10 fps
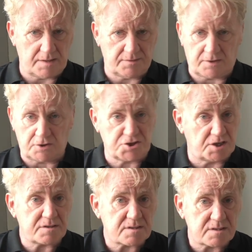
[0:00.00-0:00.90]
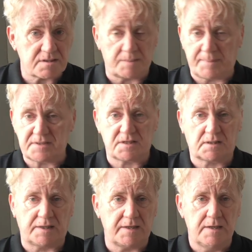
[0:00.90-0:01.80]
that are gists that
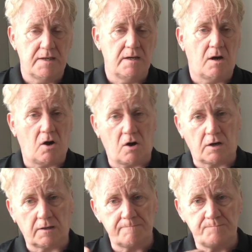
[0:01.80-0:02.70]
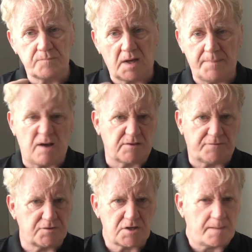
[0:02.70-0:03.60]
basically are about
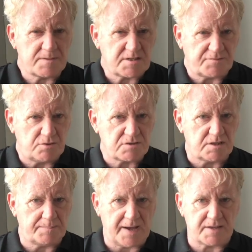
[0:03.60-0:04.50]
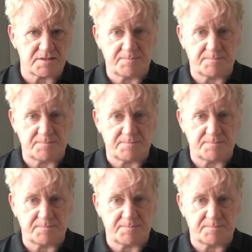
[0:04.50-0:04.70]
different topics I've used in the past.